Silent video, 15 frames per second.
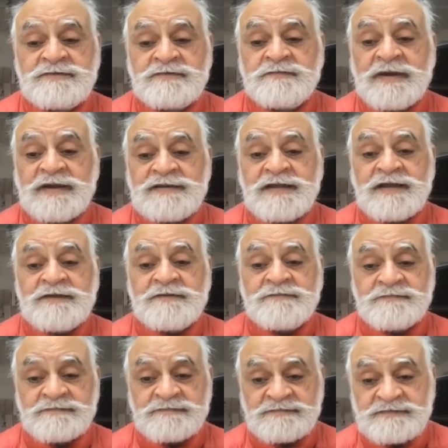of my life,
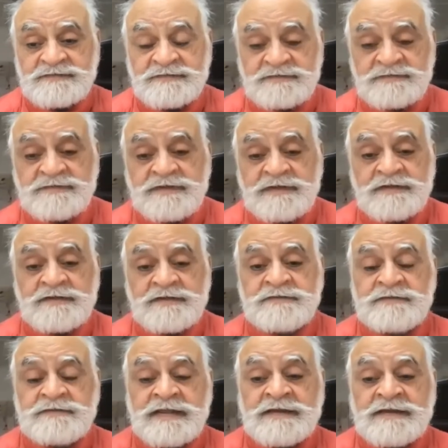
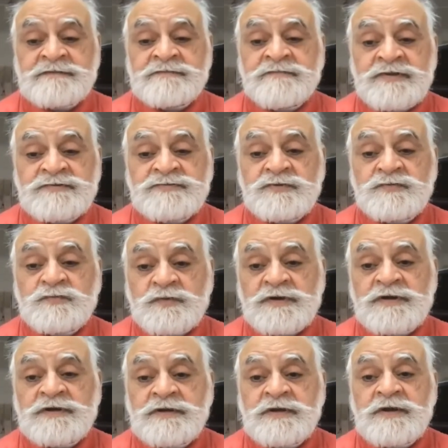that we should
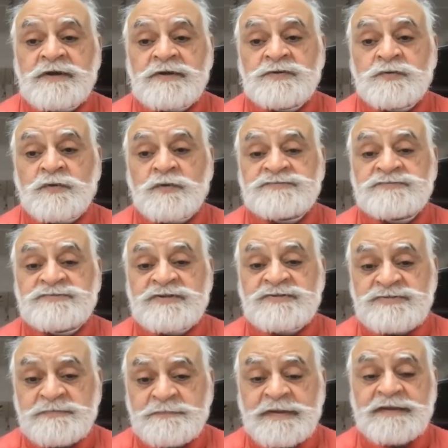work towards
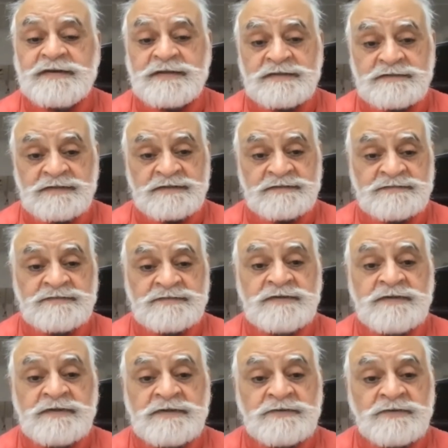dissipating this
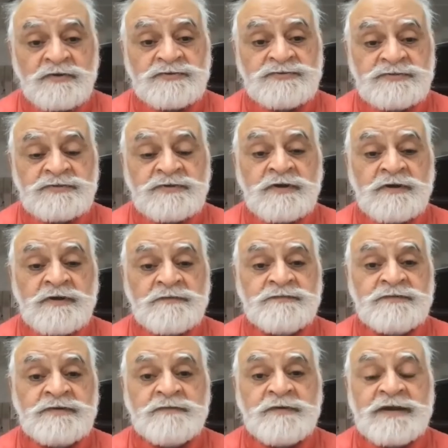notion
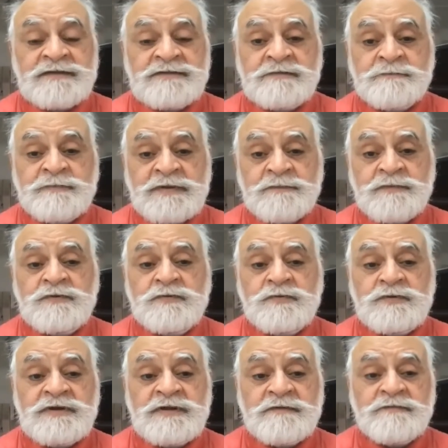of divide. People who
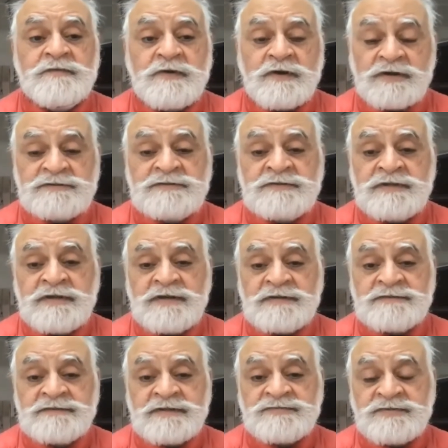live on
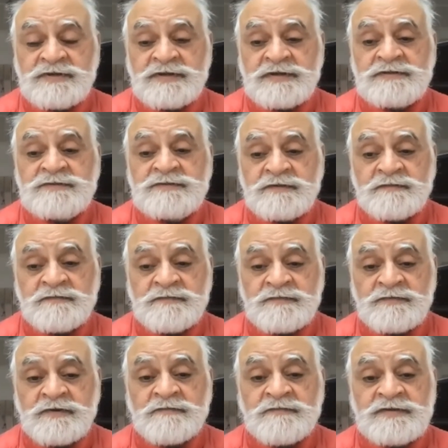this earth
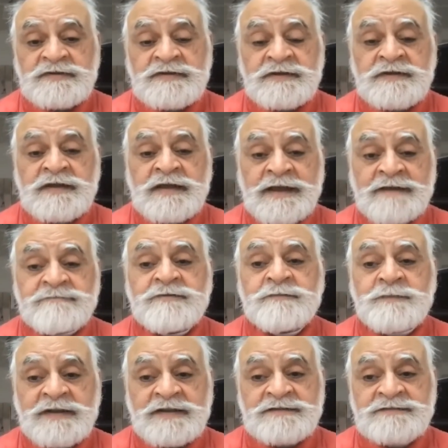of India have a
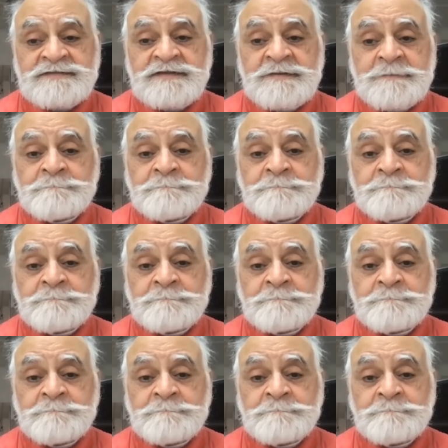place.